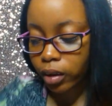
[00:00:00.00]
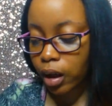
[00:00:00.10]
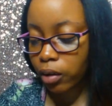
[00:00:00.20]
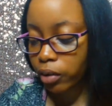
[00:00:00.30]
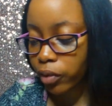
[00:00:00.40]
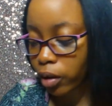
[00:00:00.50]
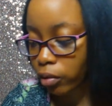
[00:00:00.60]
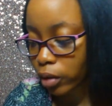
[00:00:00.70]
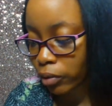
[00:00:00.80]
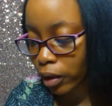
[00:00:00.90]
I don't even
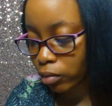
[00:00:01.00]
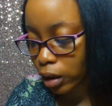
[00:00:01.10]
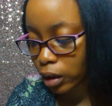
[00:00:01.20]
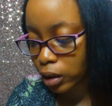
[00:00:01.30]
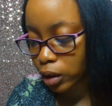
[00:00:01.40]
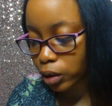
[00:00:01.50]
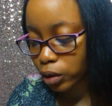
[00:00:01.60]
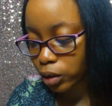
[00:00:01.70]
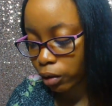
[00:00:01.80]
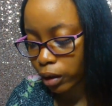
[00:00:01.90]
know if I read this
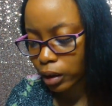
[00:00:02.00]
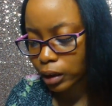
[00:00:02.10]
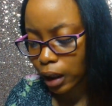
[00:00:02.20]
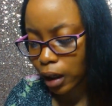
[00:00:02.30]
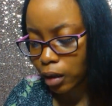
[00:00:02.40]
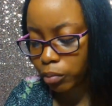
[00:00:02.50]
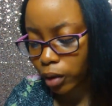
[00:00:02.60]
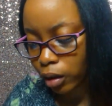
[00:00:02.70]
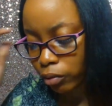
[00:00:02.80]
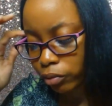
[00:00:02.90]
during the
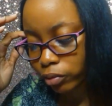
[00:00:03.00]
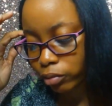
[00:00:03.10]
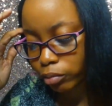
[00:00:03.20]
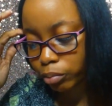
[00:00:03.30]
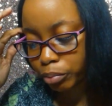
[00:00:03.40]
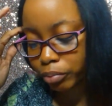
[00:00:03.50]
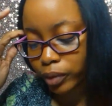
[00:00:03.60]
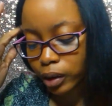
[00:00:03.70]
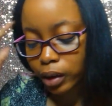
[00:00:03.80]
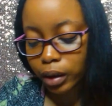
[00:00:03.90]
time of
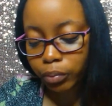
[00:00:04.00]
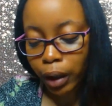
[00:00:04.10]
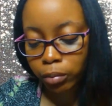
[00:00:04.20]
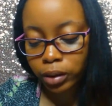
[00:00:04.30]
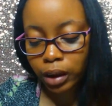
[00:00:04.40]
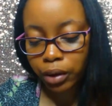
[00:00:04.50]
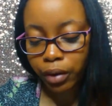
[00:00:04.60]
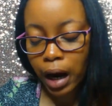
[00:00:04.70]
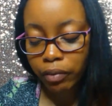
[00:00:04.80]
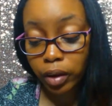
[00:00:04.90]
the Bible study
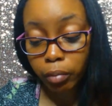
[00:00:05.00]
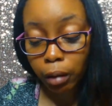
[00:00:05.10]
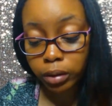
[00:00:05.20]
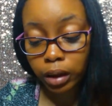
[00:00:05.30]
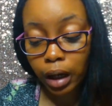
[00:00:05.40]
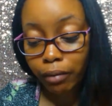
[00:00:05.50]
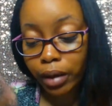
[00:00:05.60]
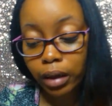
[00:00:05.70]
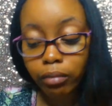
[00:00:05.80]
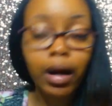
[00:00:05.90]
or after the Bible study. I
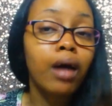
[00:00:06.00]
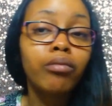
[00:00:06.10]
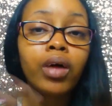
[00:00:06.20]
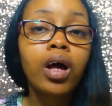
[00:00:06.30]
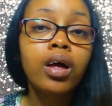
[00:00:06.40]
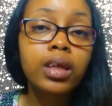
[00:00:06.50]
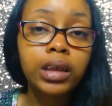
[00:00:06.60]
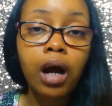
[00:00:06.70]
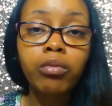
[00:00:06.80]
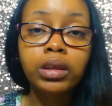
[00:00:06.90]
read it around the
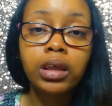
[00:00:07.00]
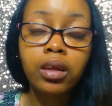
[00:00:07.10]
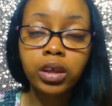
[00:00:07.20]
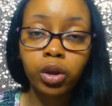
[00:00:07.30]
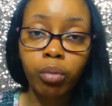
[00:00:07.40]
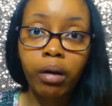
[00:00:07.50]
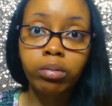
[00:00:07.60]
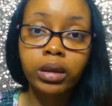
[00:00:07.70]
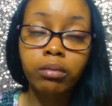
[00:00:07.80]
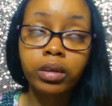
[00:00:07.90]
time we did the Jonah
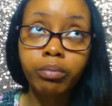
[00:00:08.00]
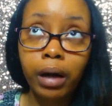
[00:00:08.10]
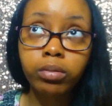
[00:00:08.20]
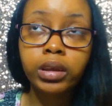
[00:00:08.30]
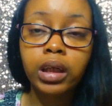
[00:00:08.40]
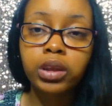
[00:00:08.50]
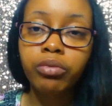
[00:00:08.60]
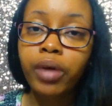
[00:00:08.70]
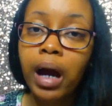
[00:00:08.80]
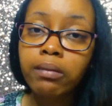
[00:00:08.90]
Bible Bible study. So
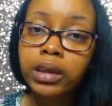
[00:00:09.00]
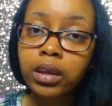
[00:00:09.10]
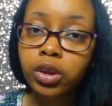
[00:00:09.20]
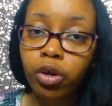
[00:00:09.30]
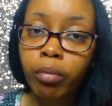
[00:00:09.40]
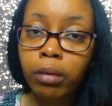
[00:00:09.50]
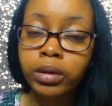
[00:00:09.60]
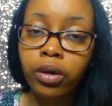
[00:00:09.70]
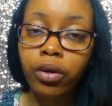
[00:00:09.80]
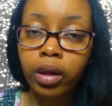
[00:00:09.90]
if you haven't seen the Jonah Bible
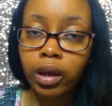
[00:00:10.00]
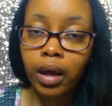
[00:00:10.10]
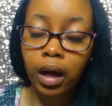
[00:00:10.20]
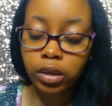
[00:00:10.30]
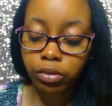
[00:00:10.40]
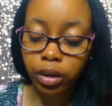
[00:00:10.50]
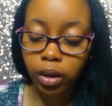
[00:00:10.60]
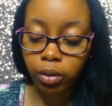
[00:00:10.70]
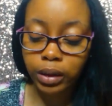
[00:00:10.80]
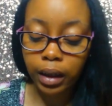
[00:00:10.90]
study, you can look at the on screen
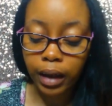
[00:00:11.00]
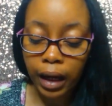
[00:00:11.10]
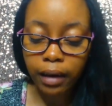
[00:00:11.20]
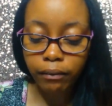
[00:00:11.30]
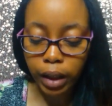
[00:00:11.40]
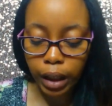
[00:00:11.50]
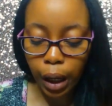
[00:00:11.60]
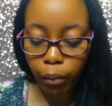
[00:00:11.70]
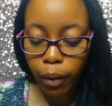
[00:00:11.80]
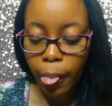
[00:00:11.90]
and go to that
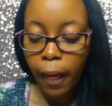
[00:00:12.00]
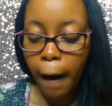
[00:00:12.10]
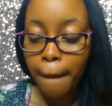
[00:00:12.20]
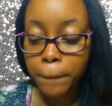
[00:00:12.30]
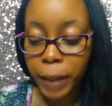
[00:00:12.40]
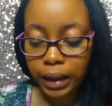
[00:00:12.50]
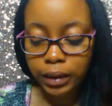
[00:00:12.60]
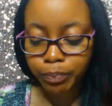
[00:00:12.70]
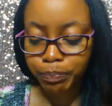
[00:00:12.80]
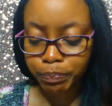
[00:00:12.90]
video. But